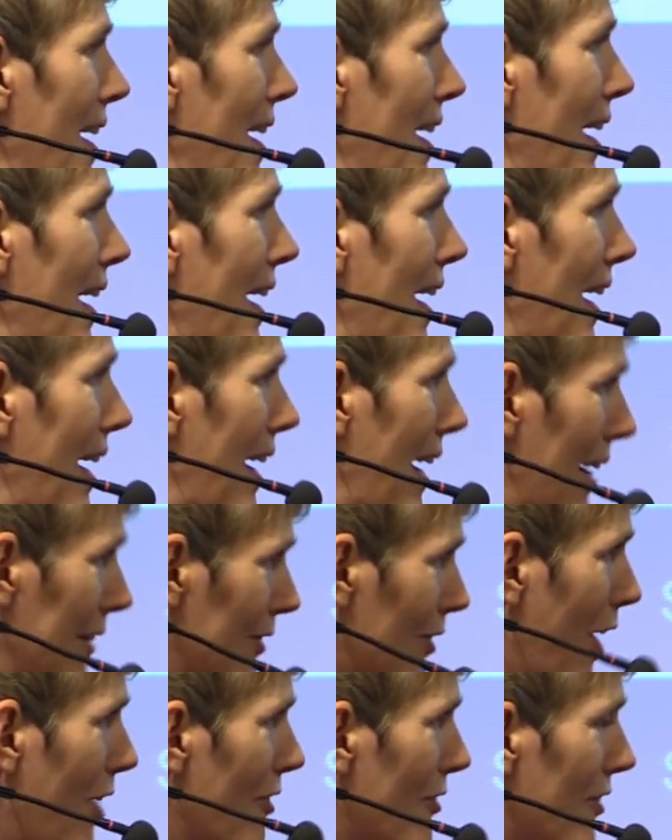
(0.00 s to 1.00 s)
and
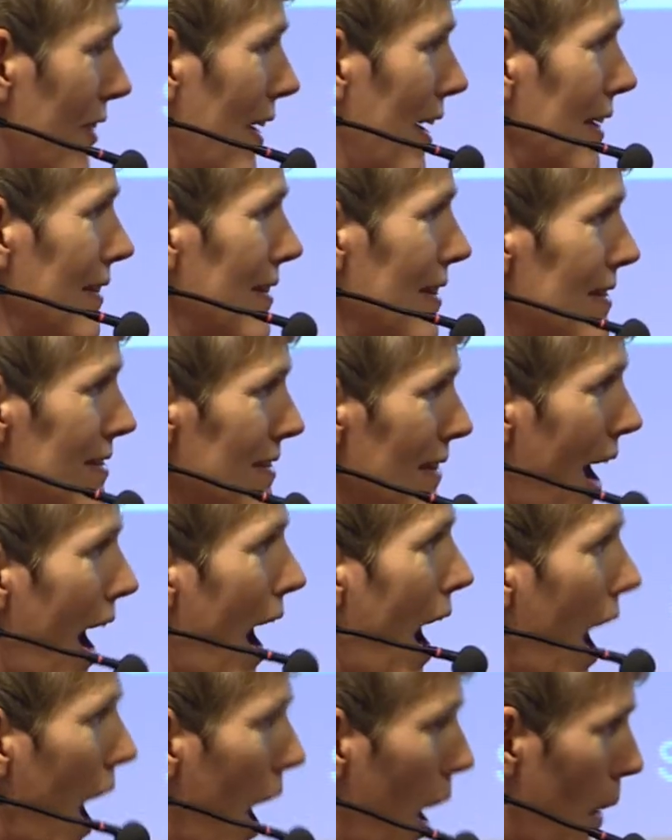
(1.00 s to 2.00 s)
conflict. It's
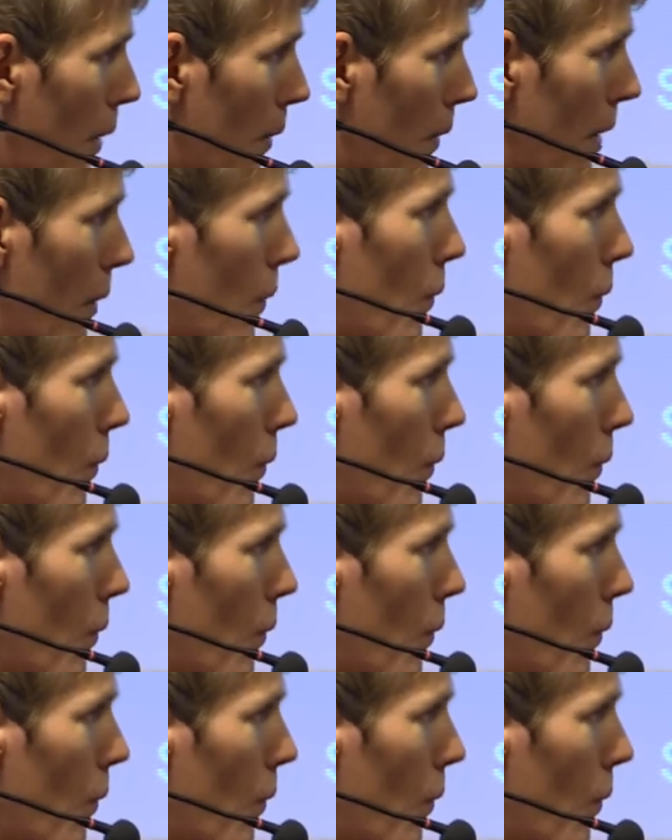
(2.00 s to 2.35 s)
how,